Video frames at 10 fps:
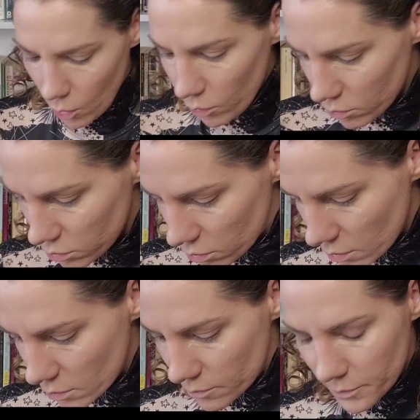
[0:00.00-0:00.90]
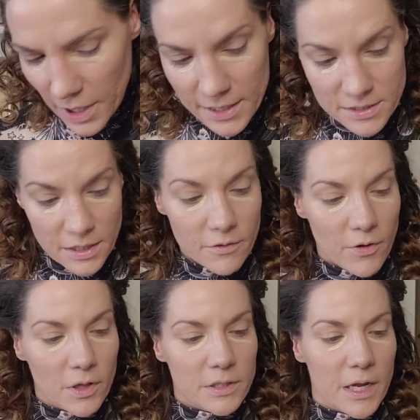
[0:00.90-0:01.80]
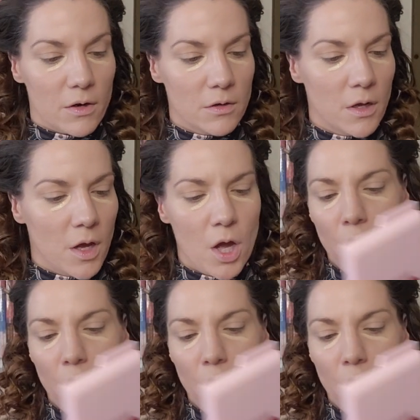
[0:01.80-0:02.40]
whoop, plastic falling down.